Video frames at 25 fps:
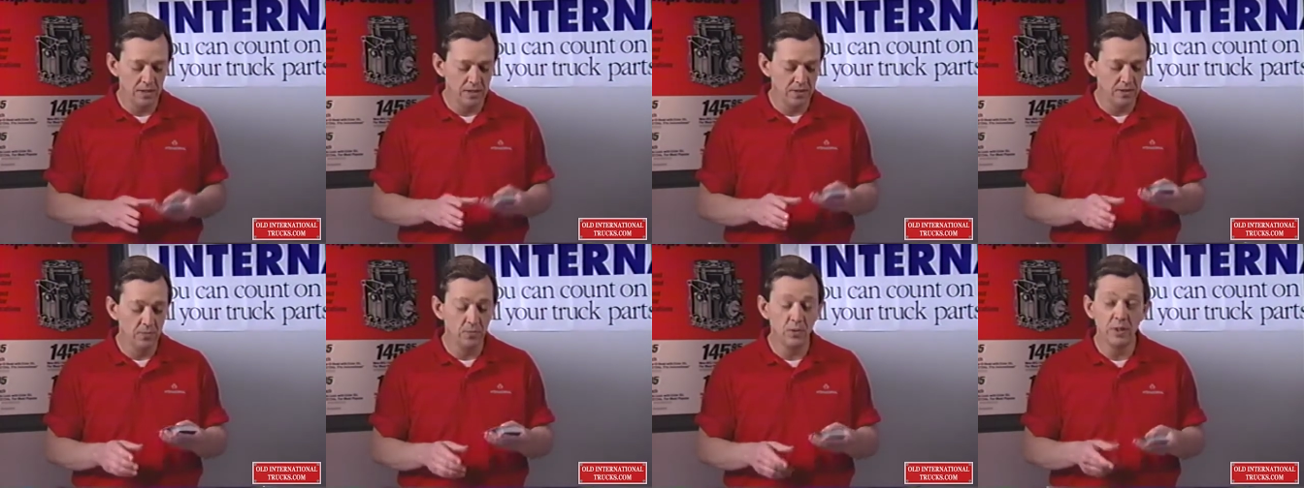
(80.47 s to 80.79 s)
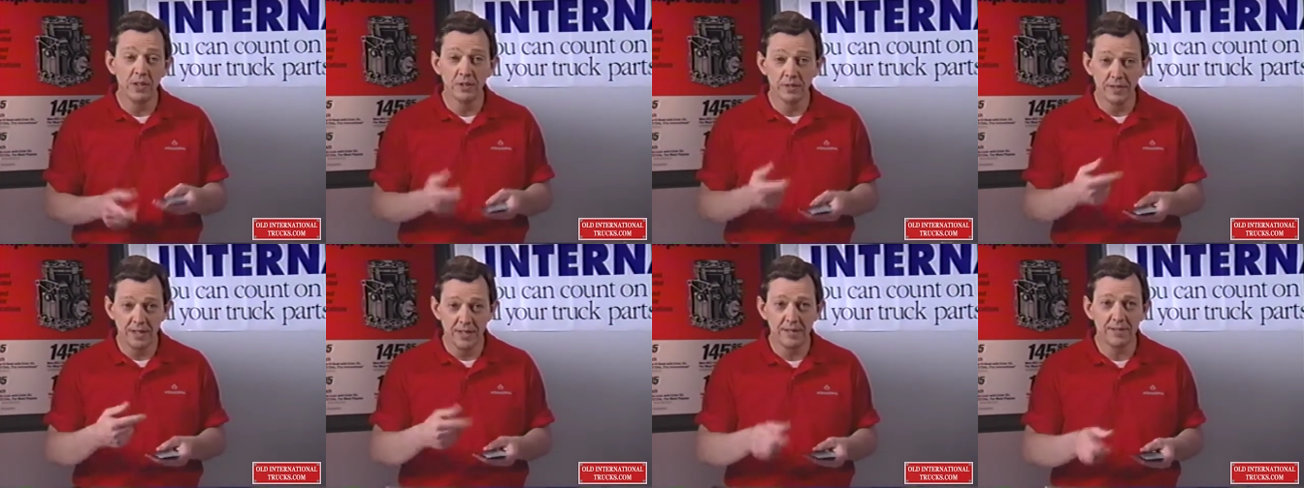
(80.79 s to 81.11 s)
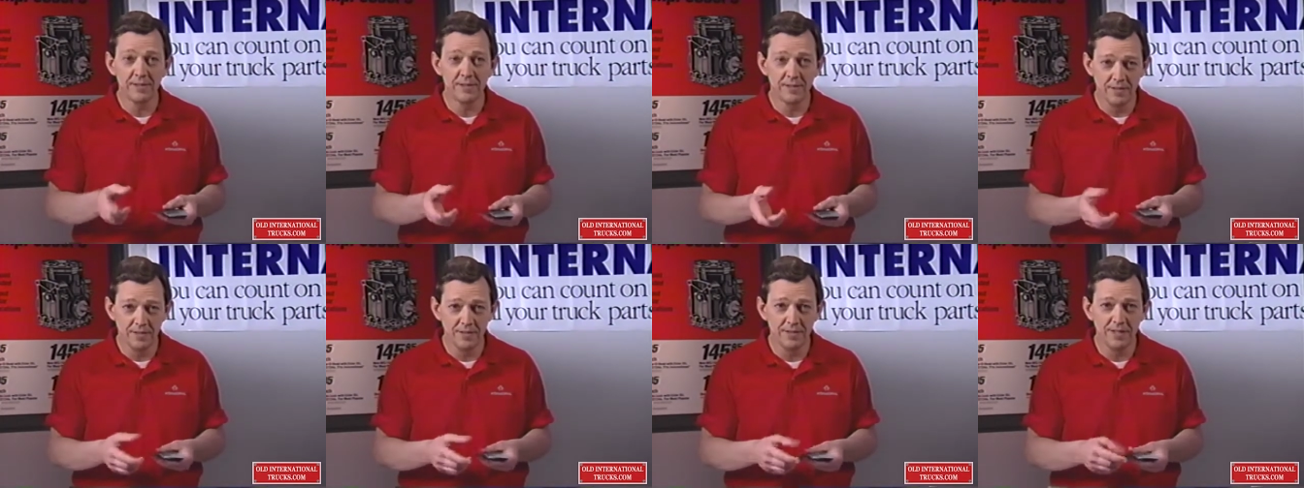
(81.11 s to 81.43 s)
We'll
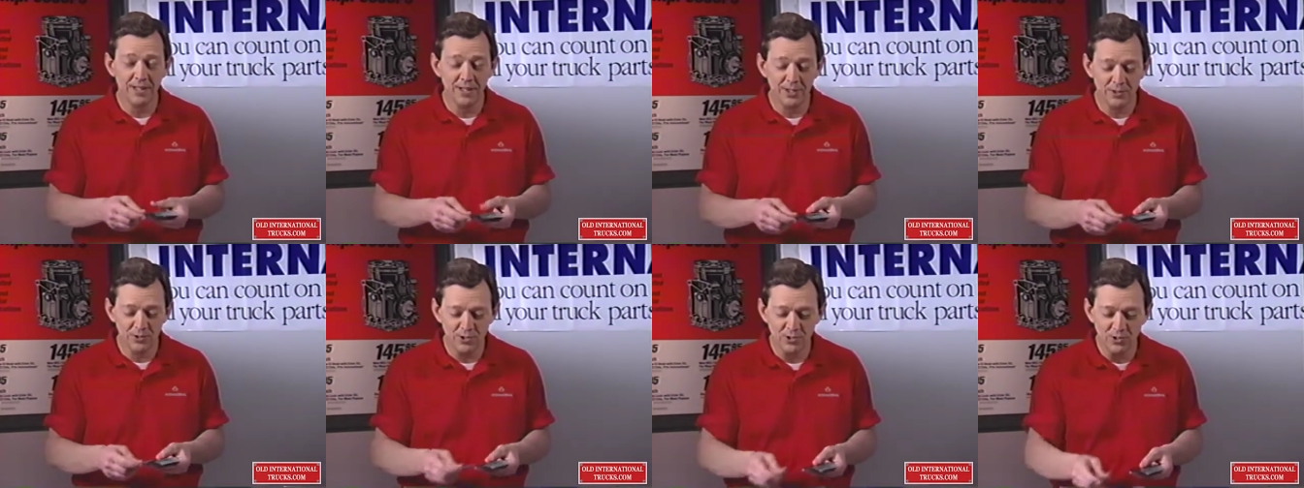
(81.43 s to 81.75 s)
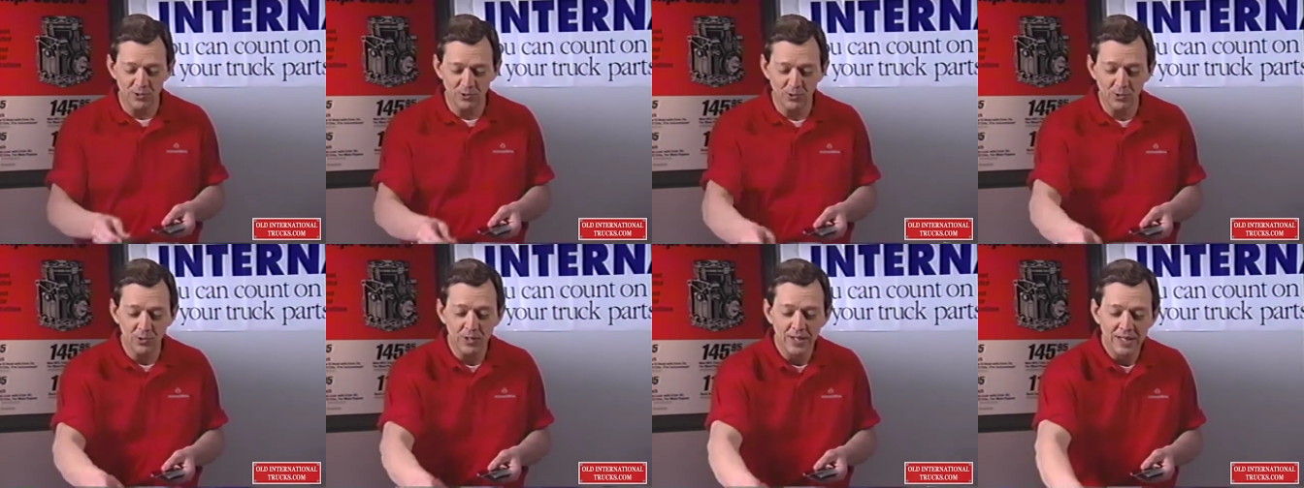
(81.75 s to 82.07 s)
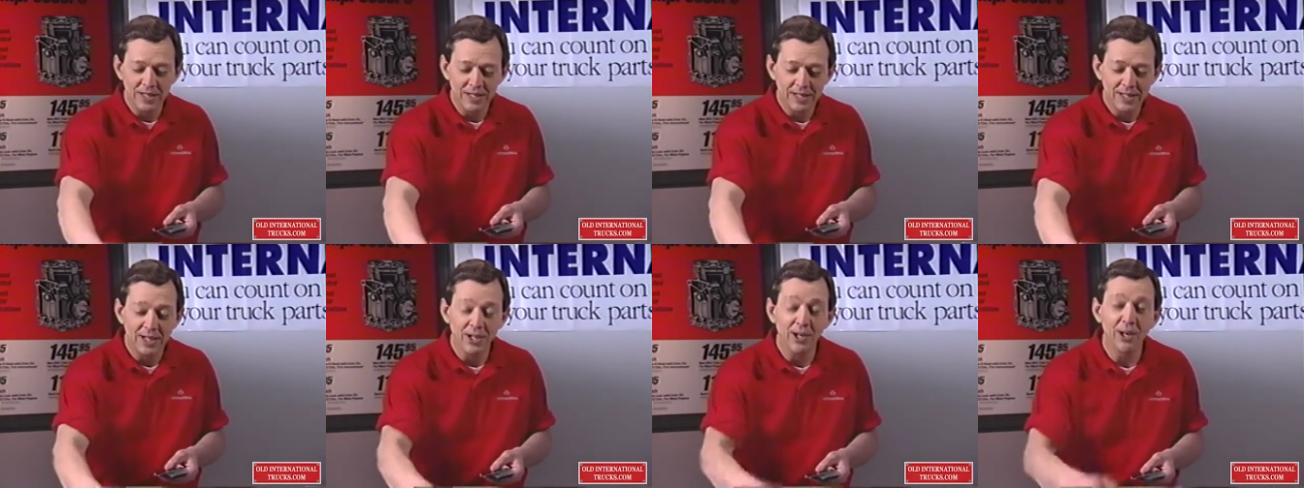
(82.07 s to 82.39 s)
get to these two
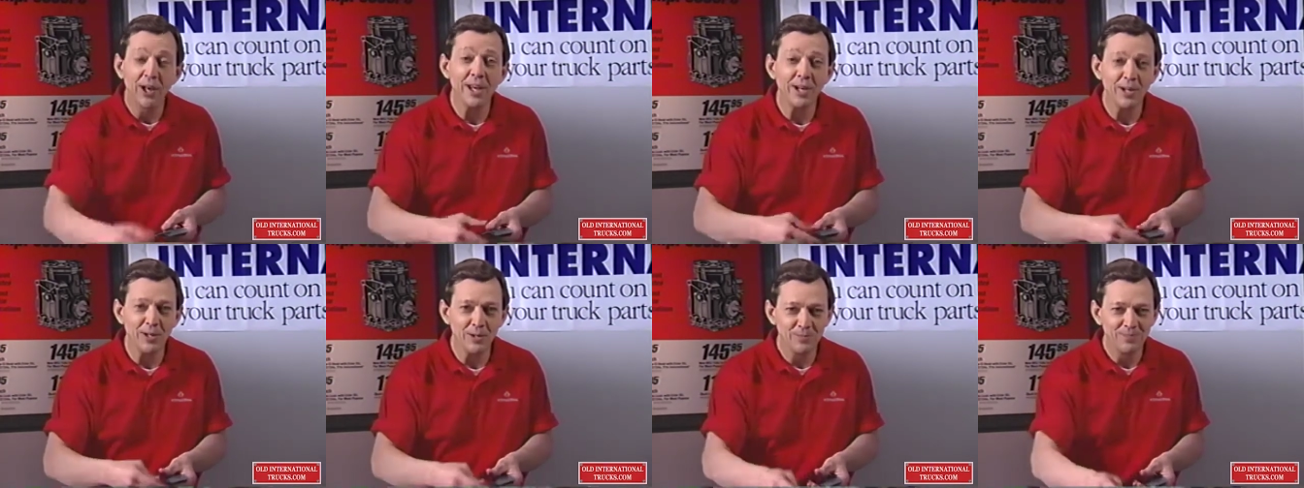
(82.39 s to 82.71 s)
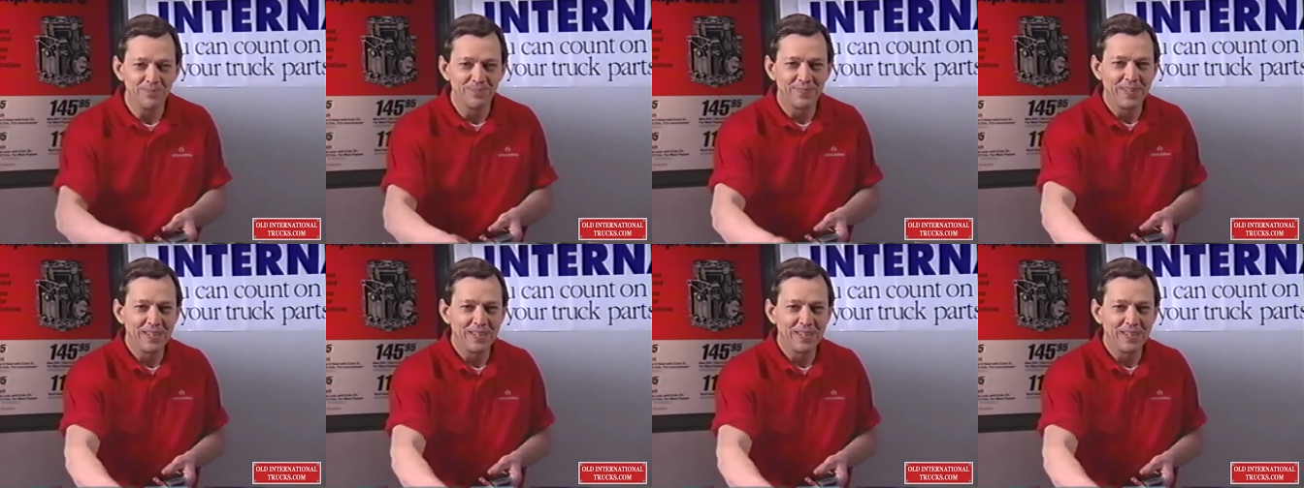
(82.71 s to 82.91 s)
later.